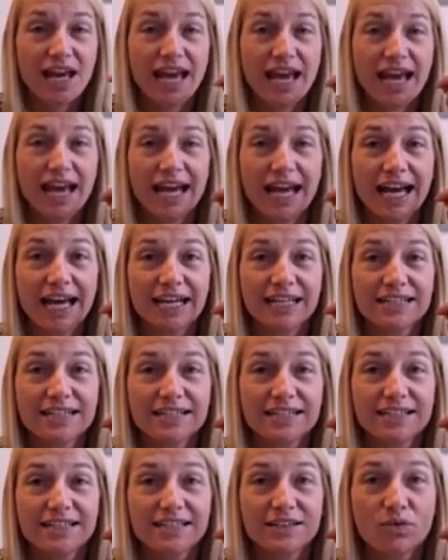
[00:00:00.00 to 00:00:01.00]

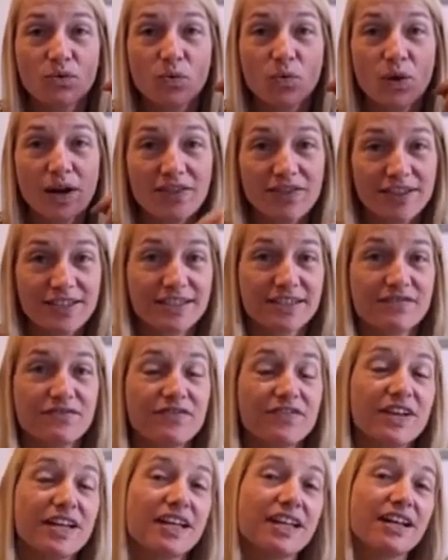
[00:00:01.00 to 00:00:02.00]
And what this
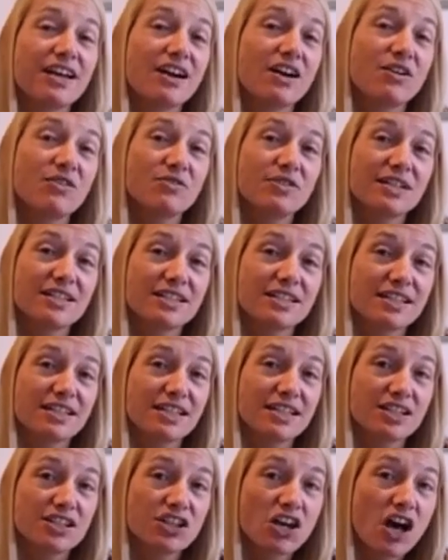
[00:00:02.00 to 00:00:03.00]
video is
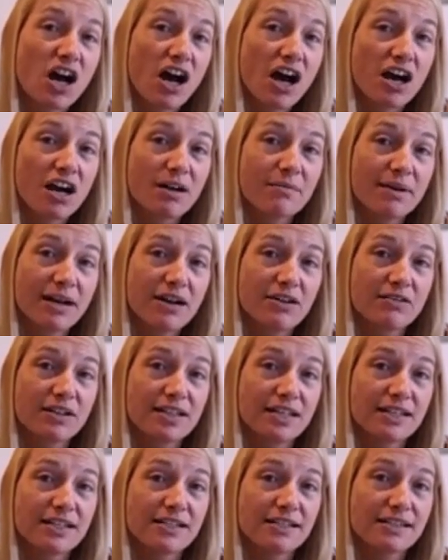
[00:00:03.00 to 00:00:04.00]
going to talk about
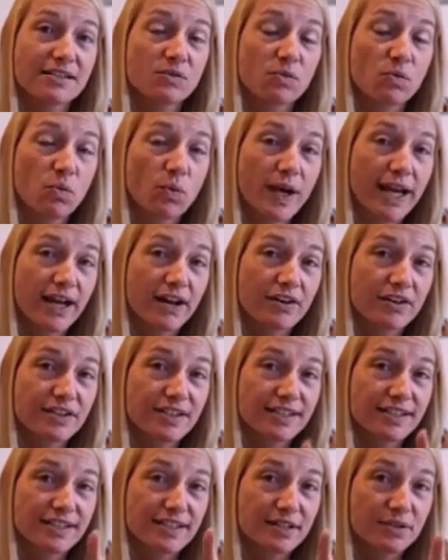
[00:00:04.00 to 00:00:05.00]
is where
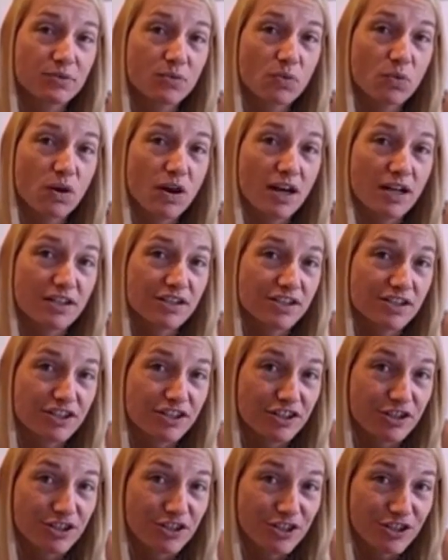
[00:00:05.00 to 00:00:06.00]
does it
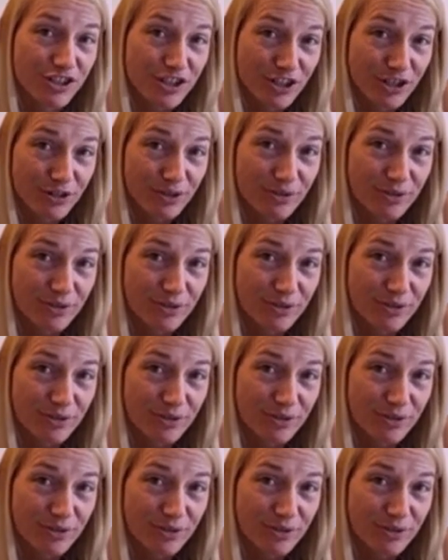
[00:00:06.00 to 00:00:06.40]
wander to?